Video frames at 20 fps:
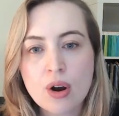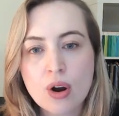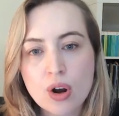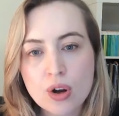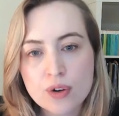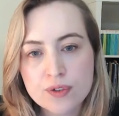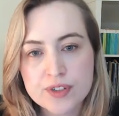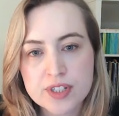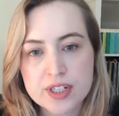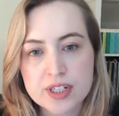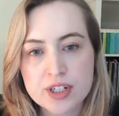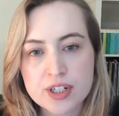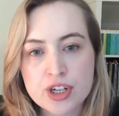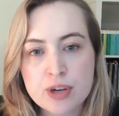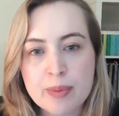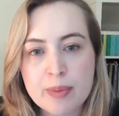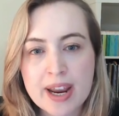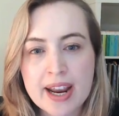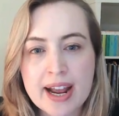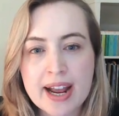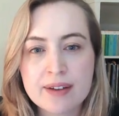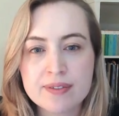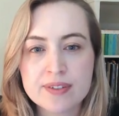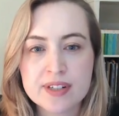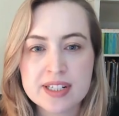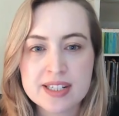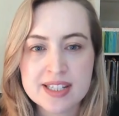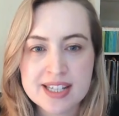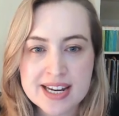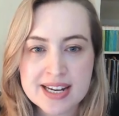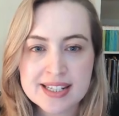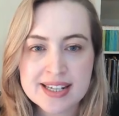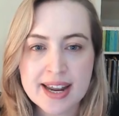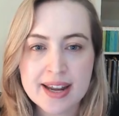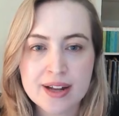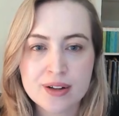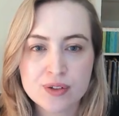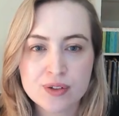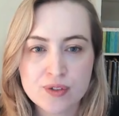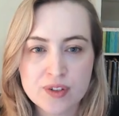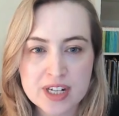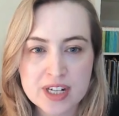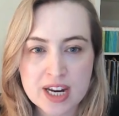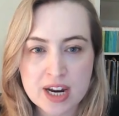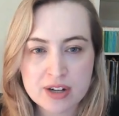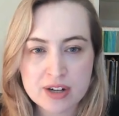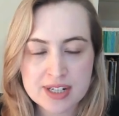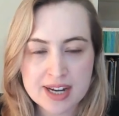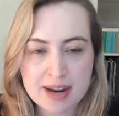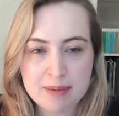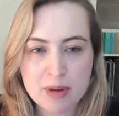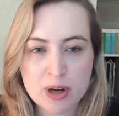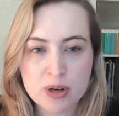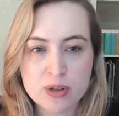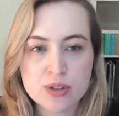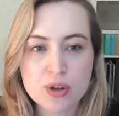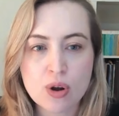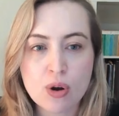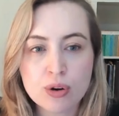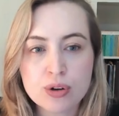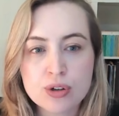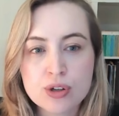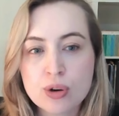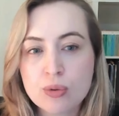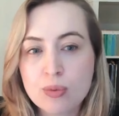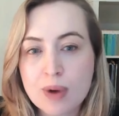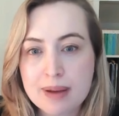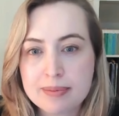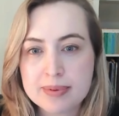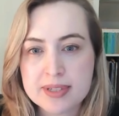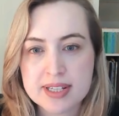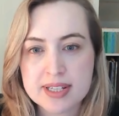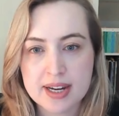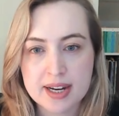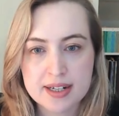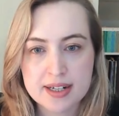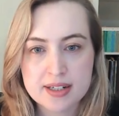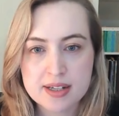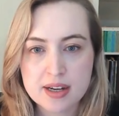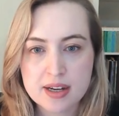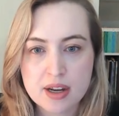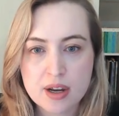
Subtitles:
Often you may have detailed video demos on your website,